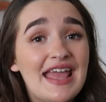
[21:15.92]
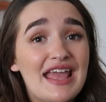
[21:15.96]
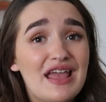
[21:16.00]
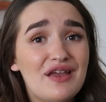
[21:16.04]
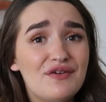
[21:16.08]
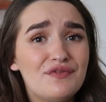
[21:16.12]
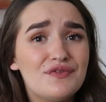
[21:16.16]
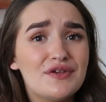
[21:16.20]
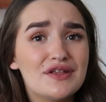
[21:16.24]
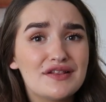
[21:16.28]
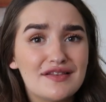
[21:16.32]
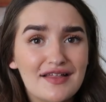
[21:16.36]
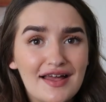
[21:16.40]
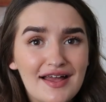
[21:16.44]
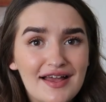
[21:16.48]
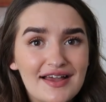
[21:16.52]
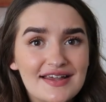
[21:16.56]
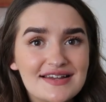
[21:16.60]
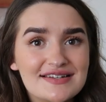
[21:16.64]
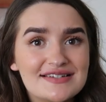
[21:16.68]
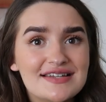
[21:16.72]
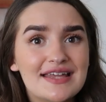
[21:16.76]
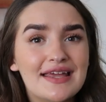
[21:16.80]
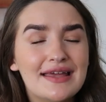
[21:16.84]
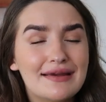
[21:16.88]
If you
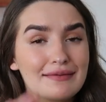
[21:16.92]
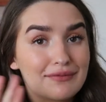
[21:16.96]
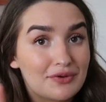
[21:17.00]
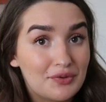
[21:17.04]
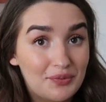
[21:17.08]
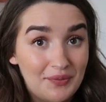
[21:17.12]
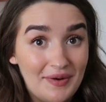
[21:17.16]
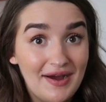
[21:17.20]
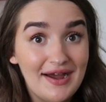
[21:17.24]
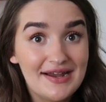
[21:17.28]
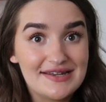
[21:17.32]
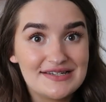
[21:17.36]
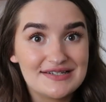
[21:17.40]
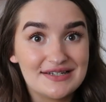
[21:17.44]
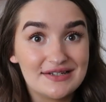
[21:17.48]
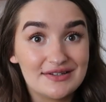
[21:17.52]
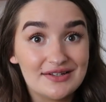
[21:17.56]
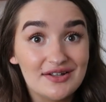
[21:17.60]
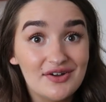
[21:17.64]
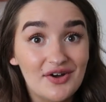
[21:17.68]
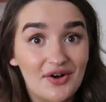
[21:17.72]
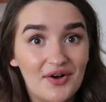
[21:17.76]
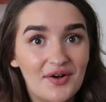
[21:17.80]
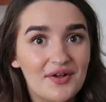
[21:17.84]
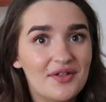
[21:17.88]
liked it quite a
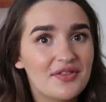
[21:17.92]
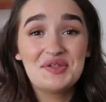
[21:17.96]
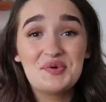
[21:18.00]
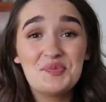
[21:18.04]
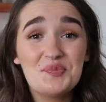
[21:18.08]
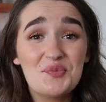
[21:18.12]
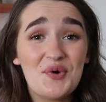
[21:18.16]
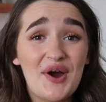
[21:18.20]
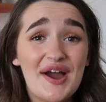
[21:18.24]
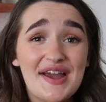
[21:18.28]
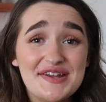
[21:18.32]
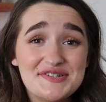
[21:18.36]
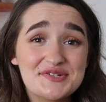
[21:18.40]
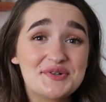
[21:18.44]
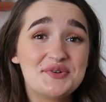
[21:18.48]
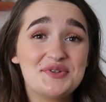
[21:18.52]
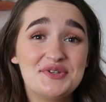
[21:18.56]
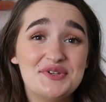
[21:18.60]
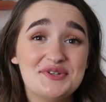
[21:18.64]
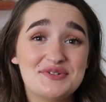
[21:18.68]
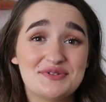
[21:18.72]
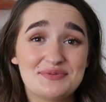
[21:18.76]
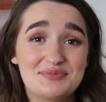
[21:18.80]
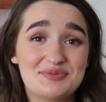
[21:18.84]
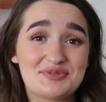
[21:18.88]
lot, then why don't
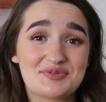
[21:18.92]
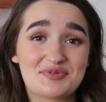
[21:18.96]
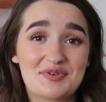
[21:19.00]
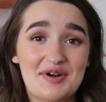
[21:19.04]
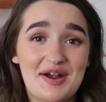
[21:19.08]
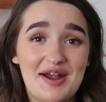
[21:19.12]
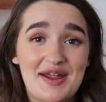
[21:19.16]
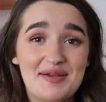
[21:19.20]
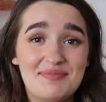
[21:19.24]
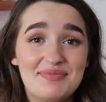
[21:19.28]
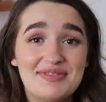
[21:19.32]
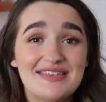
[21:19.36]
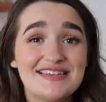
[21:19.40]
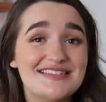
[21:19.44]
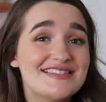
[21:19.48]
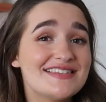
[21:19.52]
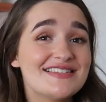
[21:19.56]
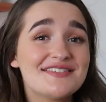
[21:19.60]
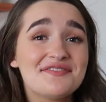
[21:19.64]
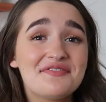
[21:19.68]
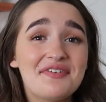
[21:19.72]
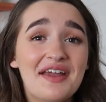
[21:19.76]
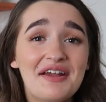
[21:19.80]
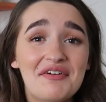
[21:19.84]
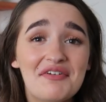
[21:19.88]
you subscribe? This is
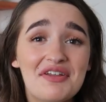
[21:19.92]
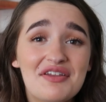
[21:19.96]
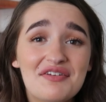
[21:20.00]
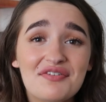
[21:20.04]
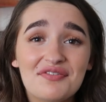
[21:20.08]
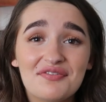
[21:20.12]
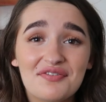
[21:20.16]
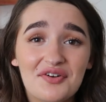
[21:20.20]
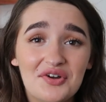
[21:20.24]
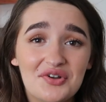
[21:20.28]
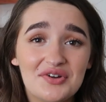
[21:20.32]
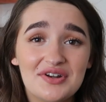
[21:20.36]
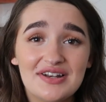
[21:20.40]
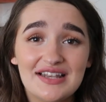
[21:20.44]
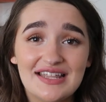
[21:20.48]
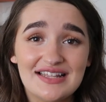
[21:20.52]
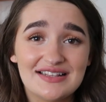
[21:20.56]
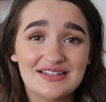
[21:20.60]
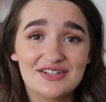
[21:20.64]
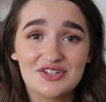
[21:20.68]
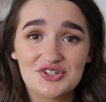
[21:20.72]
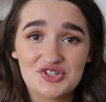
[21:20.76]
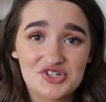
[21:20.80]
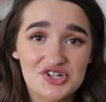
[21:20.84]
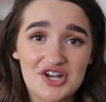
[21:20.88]
a very fun
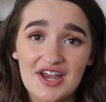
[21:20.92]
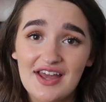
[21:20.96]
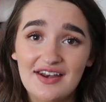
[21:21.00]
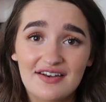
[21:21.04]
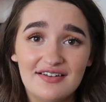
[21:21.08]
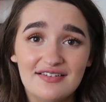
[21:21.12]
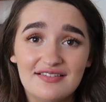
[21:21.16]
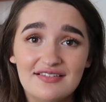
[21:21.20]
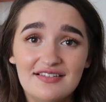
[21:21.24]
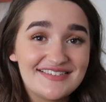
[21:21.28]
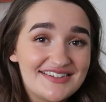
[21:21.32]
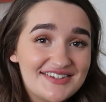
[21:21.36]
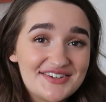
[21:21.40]
little channel.